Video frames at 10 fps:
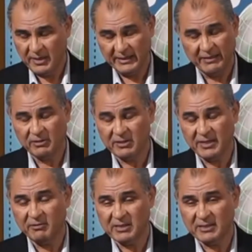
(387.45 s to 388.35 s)
And that was,
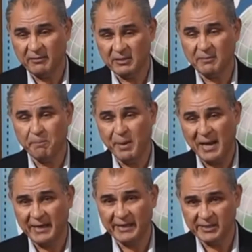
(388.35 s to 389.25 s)
that was, that was a
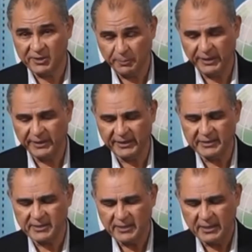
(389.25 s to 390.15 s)
bad
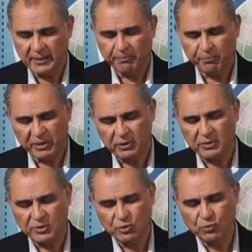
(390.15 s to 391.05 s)
experience,
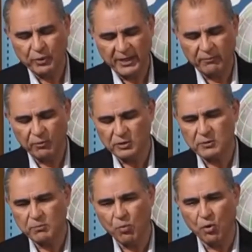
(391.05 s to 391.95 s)
because U K
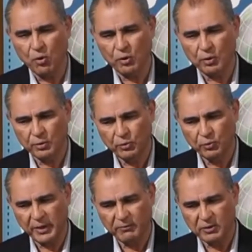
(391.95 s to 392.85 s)
was more,
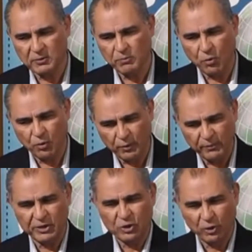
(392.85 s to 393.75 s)
U K was more
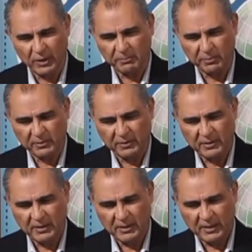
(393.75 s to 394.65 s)
with Europe.
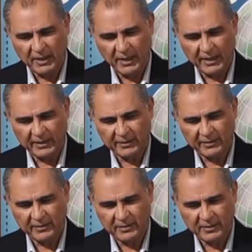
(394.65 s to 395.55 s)

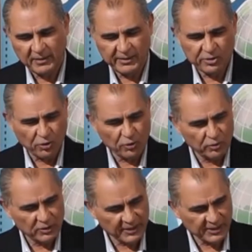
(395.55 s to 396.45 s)
And so
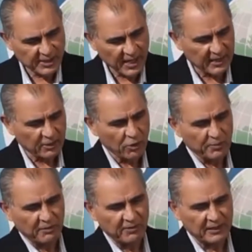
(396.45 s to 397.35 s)
the entire
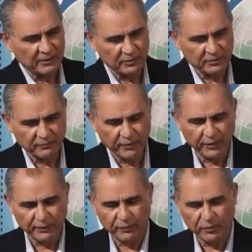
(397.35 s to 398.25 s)
Commonwealth,
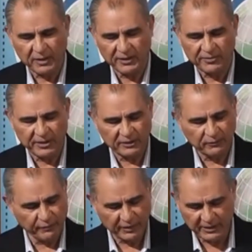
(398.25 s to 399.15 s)
fifty-four countries,
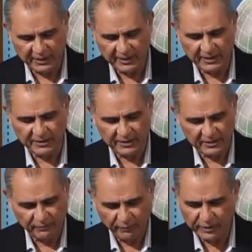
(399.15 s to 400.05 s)
fifty-three
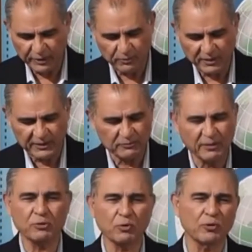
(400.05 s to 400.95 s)
countries, fifty-two countries
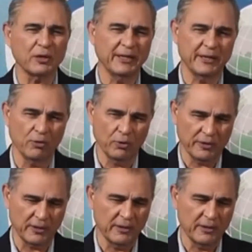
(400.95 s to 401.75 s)
were totally ignored.